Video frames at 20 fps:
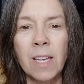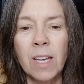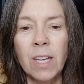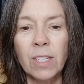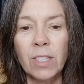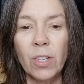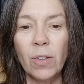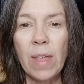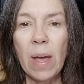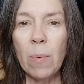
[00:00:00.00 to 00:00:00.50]

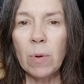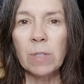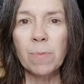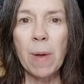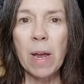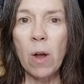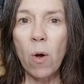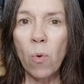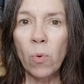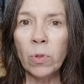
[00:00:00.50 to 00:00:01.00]
So that was
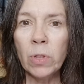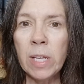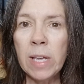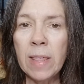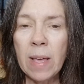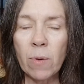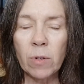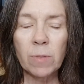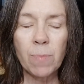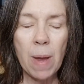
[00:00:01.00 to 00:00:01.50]
my
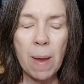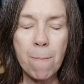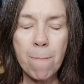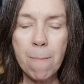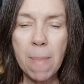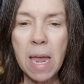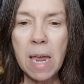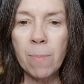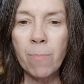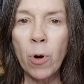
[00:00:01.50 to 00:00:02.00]

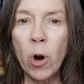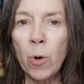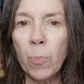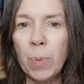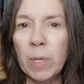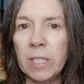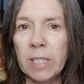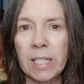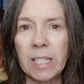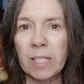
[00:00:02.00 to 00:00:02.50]
main
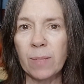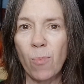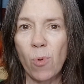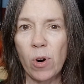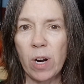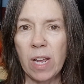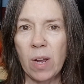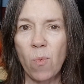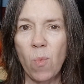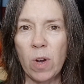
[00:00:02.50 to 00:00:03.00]
purpose this
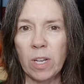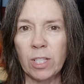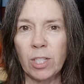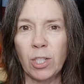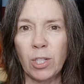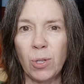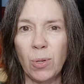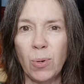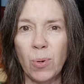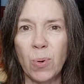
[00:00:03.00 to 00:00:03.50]
morning was
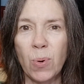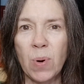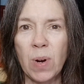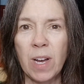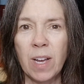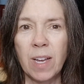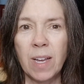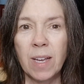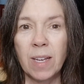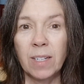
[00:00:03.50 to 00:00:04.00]
to
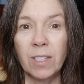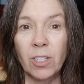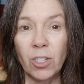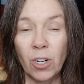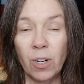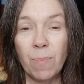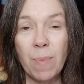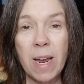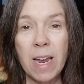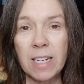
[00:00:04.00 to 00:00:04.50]

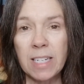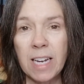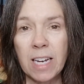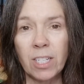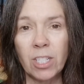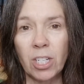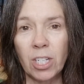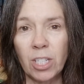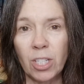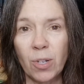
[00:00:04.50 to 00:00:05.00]
turn my
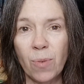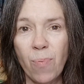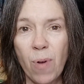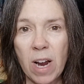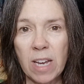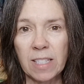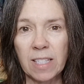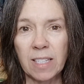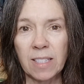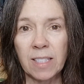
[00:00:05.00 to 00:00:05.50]
attention to
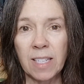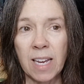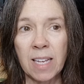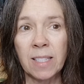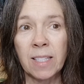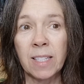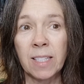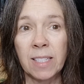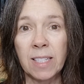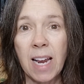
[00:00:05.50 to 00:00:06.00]
presence
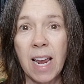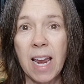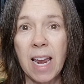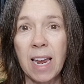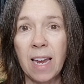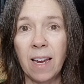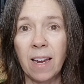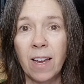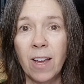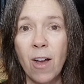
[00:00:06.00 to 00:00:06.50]
and
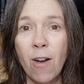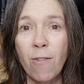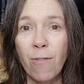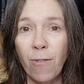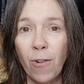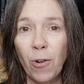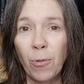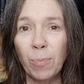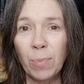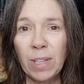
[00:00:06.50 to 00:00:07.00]
stay
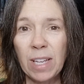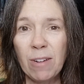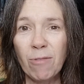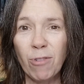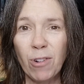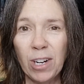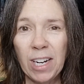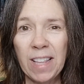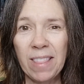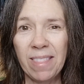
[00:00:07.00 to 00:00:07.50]
firmly
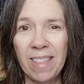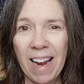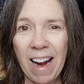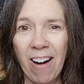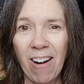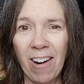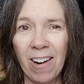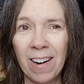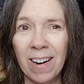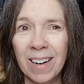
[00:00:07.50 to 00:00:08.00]
rooted
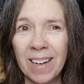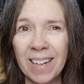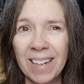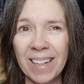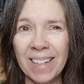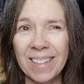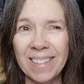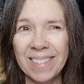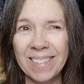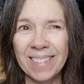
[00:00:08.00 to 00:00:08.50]
there
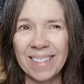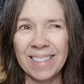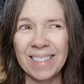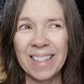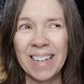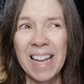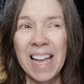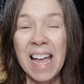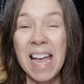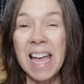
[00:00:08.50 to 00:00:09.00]

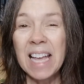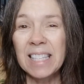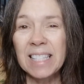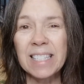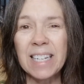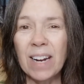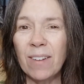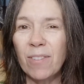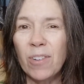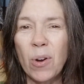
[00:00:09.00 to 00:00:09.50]

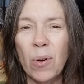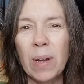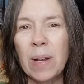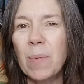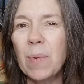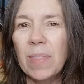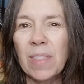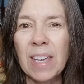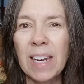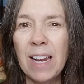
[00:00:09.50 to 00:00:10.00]
instead of going
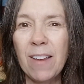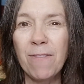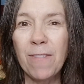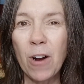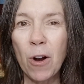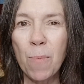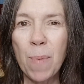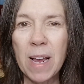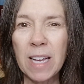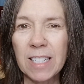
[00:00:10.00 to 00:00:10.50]
with any
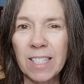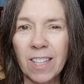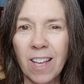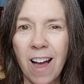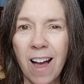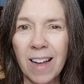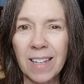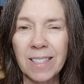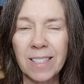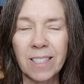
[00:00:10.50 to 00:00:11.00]
fear-based
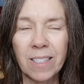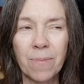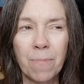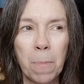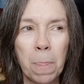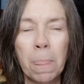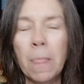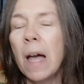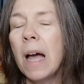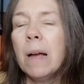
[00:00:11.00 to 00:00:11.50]
thoughts.
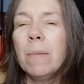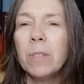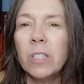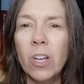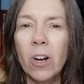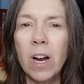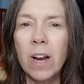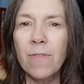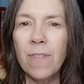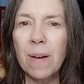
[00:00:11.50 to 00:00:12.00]
I'm
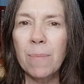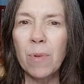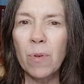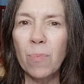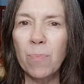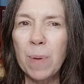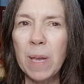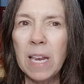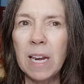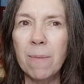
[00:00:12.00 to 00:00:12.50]
sorry if I'm
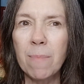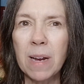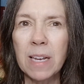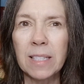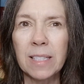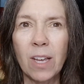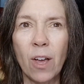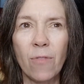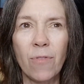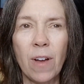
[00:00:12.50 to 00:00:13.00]
repeating
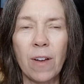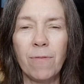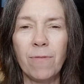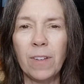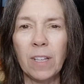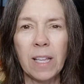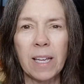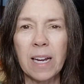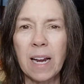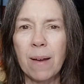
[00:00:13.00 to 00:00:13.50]
myself. I
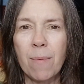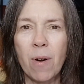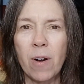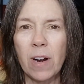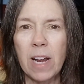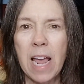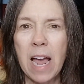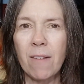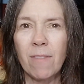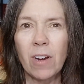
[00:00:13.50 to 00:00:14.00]
feel like I'm
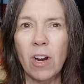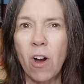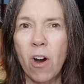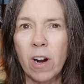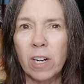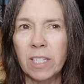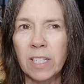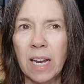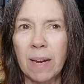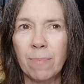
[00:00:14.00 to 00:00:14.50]
already having a
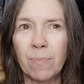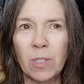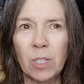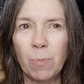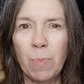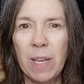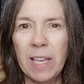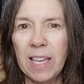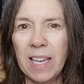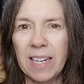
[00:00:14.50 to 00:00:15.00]
hard time
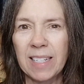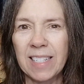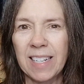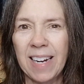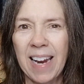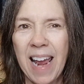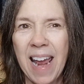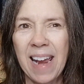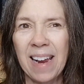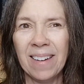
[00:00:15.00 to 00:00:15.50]
speaking
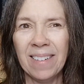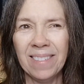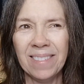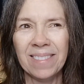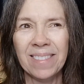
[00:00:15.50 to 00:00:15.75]
today.